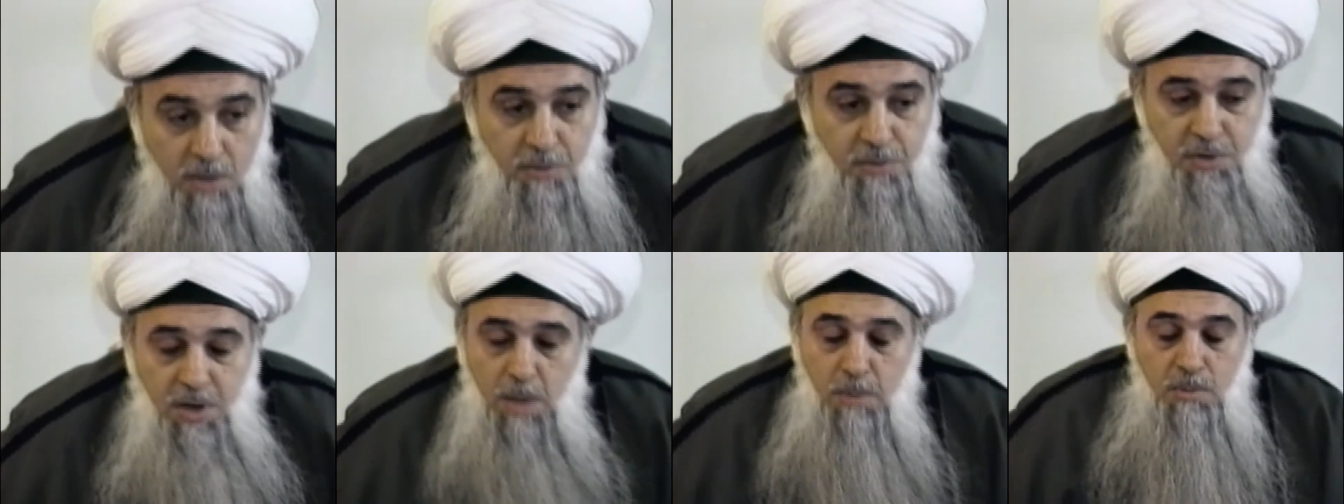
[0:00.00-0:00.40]

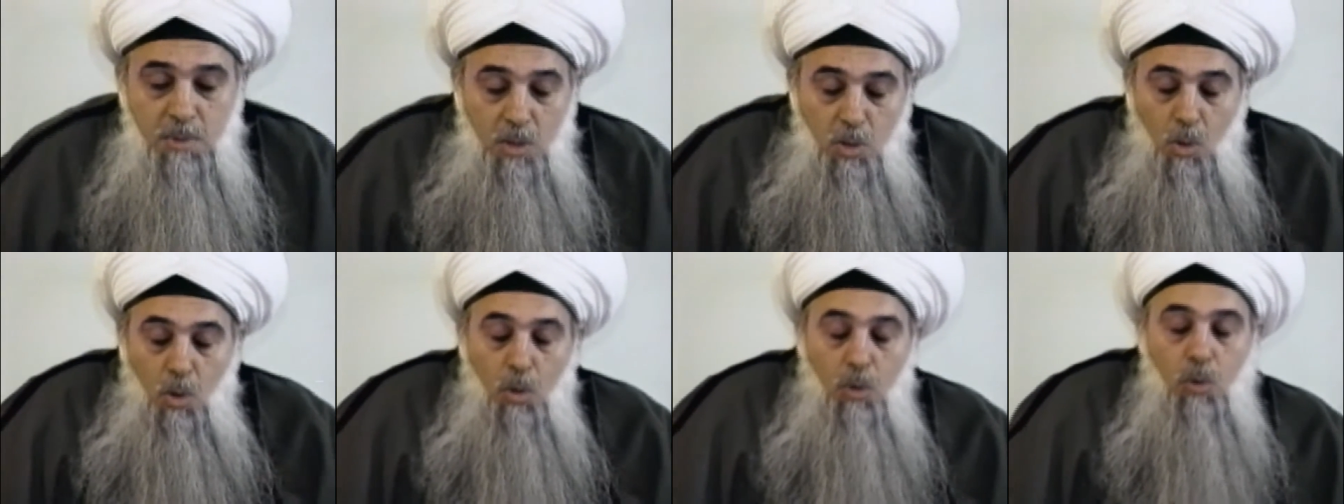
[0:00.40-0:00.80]
from the
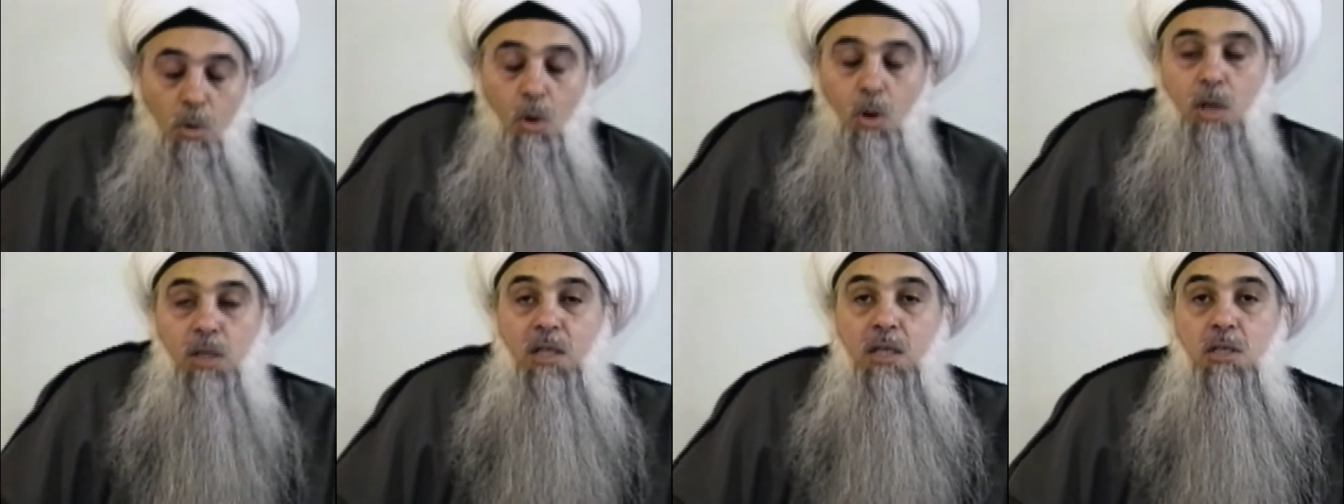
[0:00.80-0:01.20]

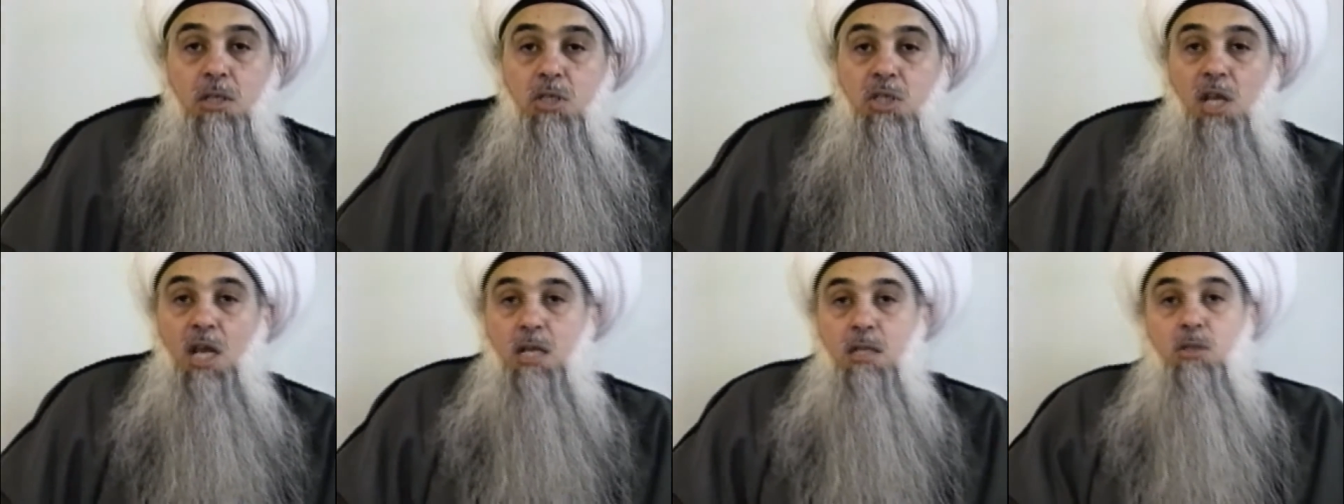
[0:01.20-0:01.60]
golden
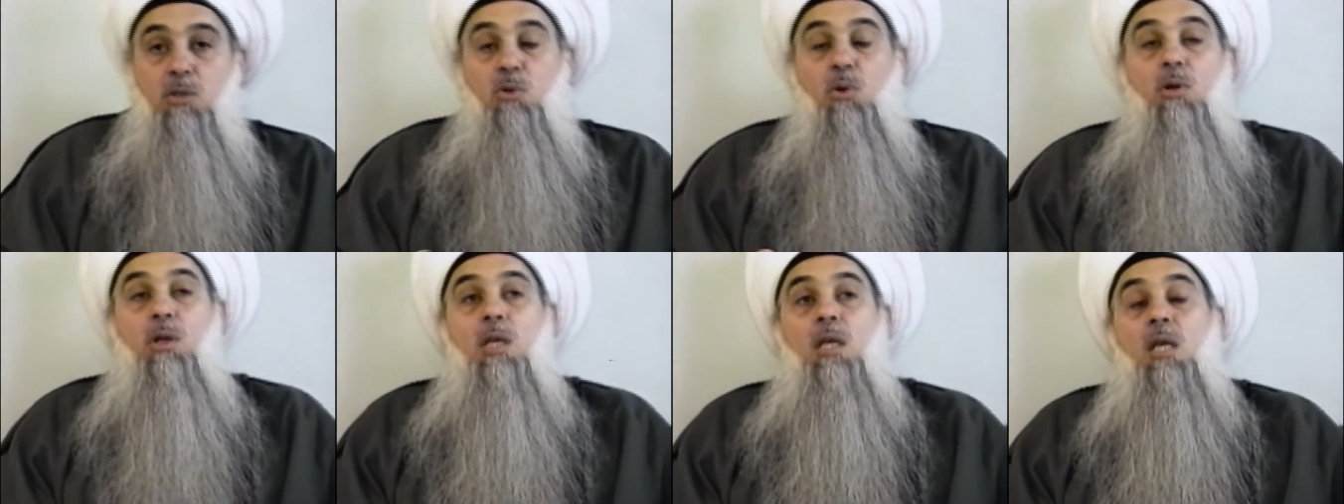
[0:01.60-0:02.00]
chain
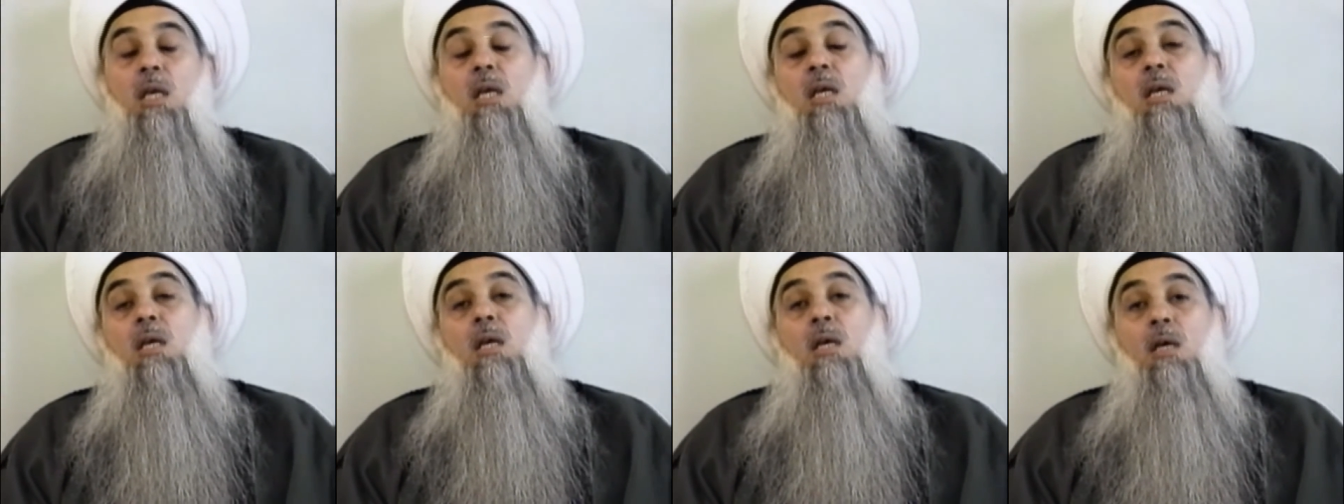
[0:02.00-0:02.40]
sorry
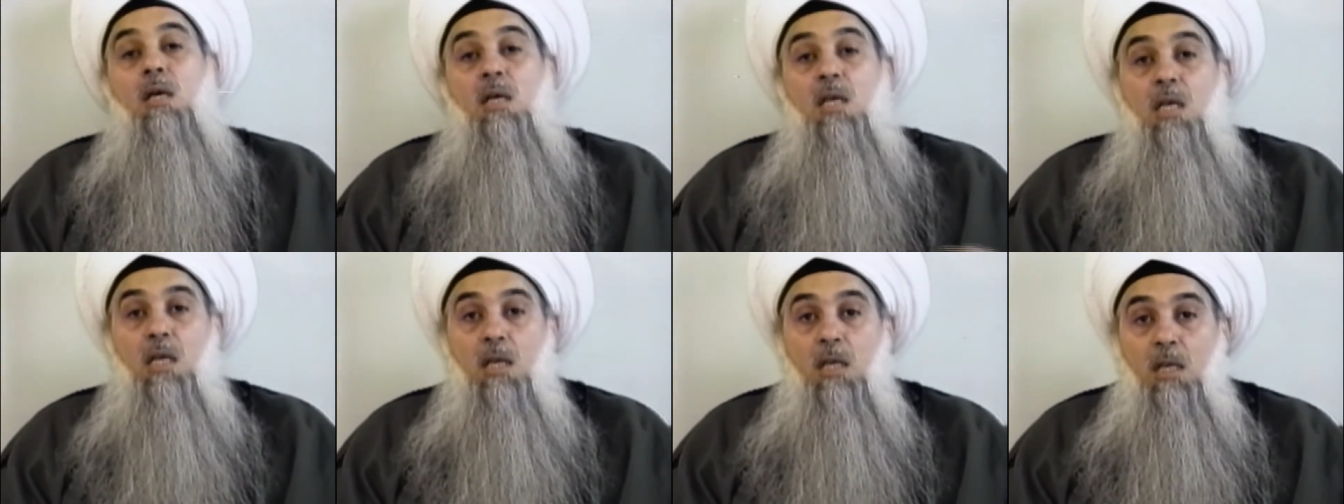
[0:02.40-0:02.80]
uh,
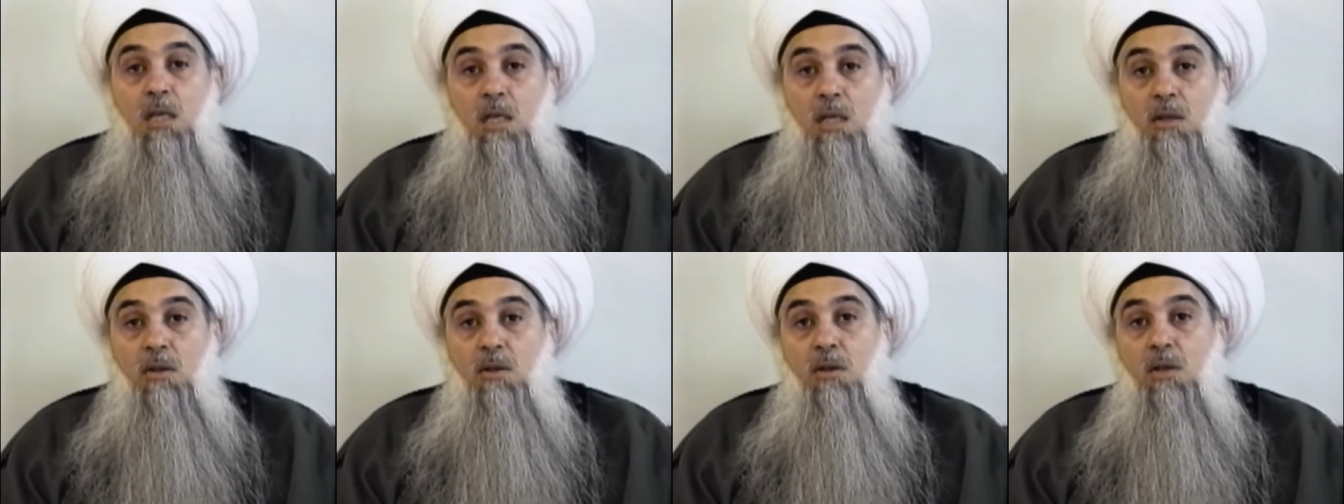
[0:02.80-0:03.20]
he,
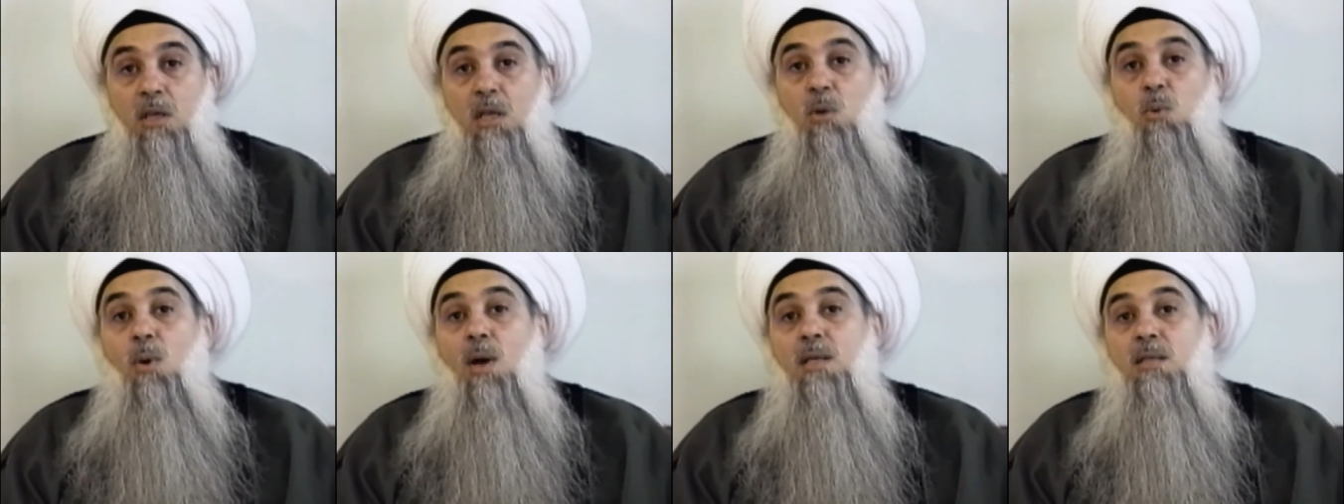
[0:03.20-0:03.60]
uh, he,
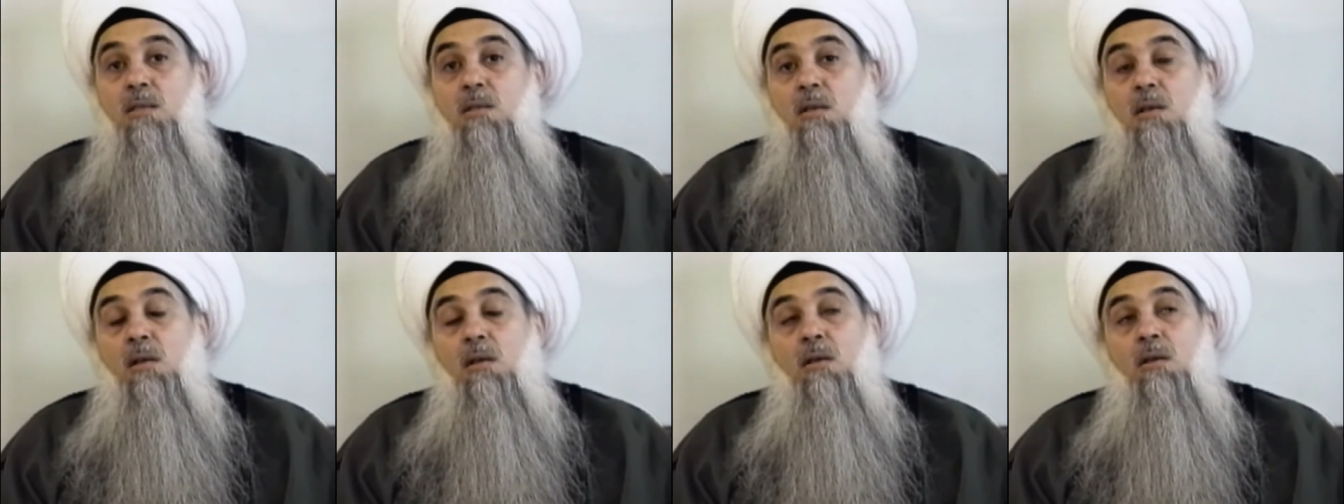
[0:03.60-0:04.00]
was
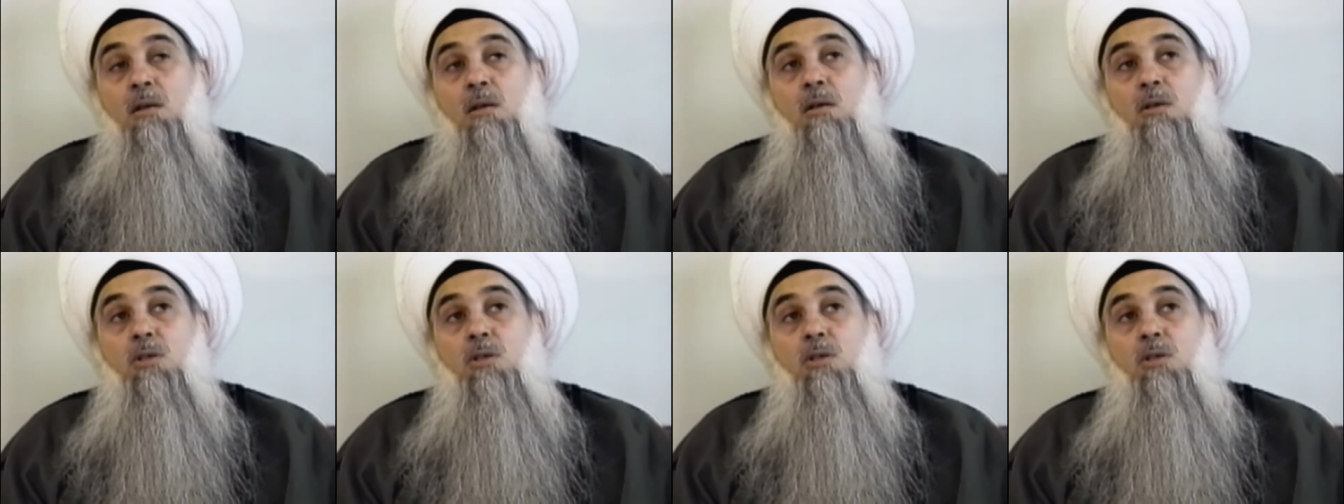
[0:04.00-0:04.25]
uh,